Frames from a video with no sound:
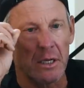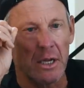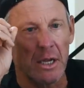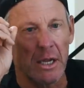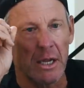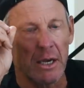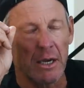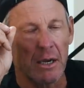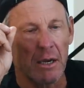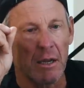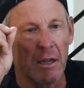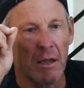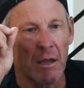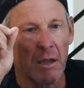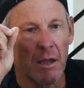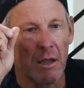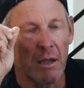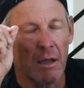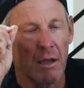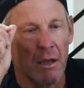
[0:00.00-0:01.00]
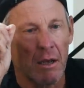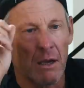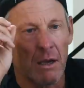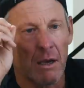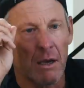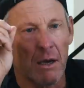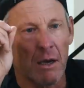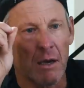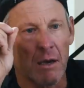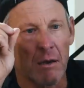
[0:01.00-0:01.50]
And
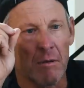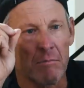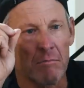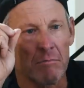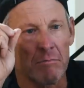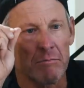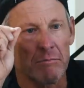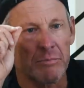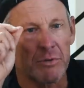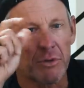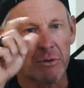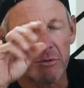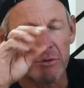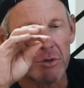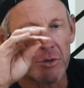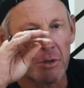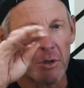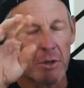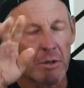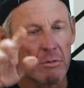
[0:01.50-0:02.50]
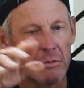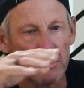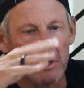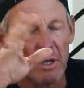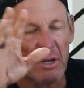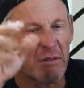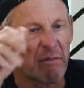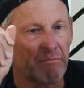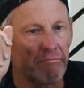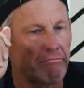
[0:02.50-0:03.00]
um, so, so, and there was
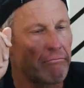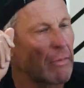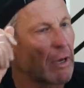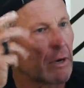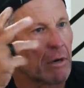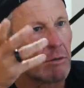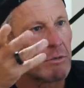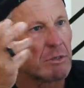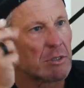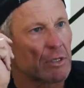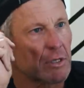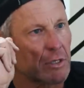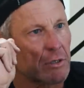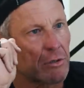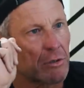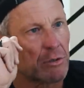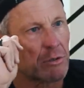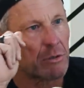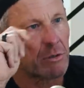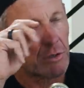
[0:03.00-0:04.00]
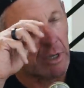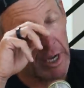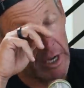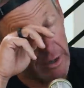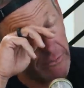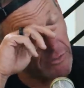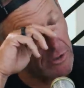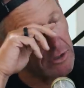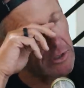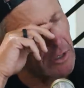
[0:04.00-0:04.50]
like, I don't know, six or
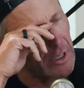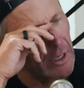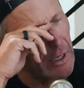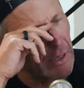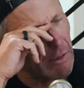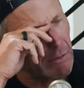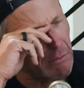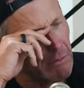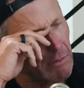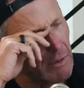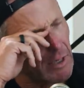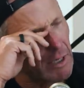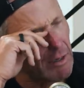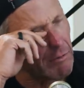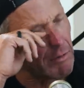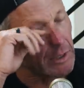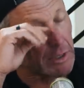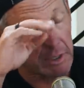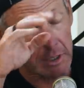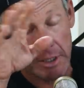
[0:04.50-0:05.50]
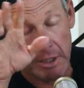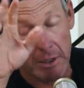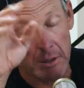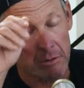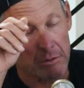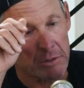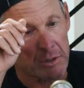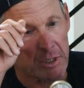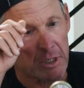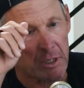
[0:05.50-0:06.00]
eight of us there. Uh,
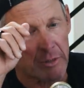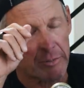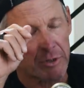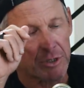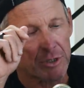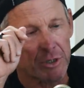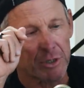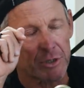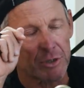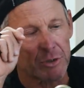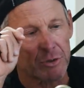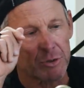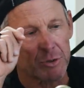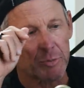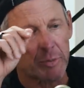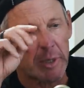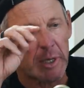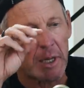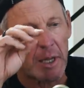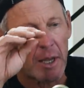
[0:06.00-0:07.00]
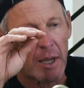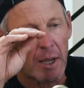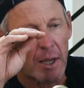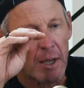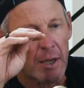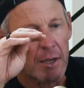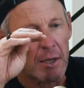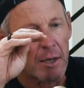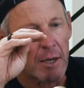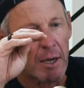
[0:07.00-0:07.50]
Riccitello was there, a bunch of good dudes. But,
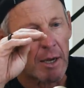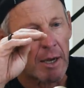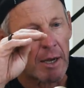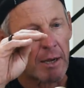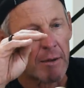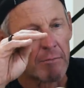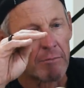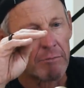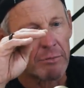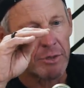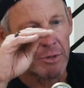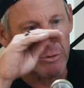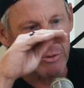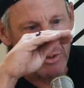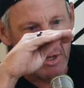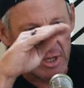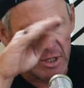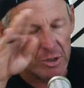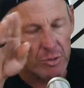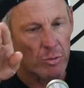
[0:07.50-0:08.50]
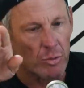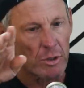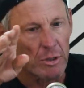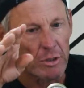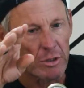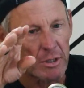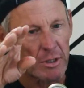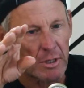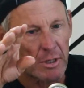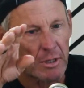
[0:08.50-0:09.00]
um, so this
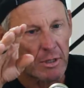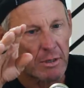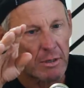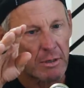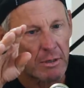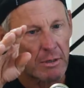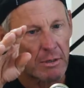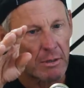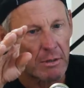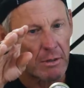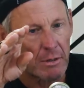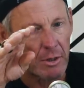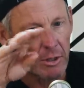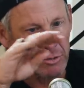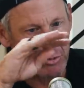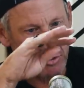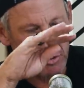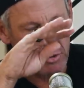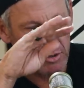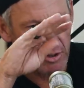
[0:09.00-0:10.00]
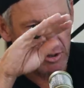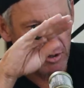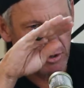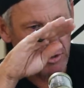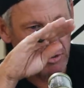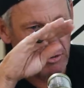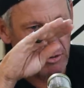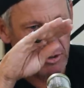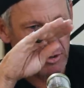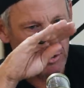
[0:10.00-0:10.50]
was, this was,
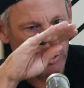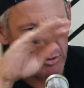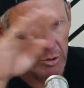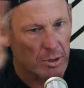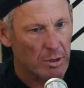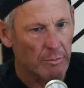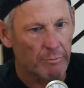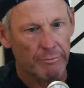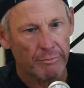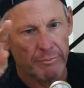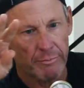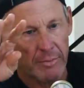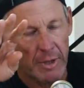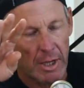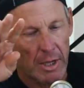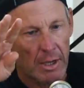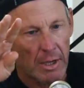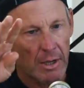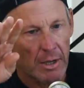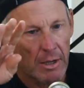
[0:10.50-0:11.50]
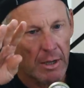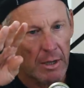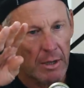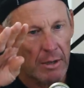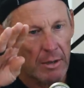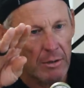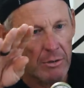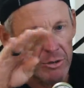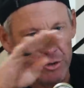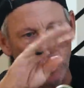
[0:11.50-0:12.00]
this was a
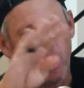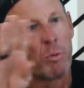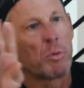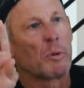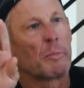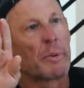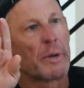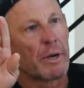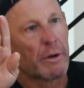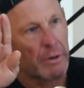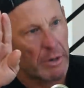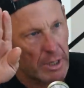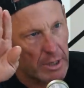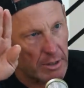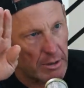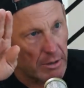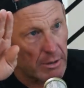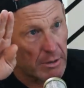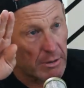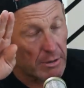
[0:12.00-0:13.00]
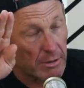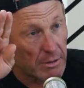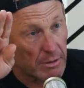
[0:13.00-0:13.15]
sober period.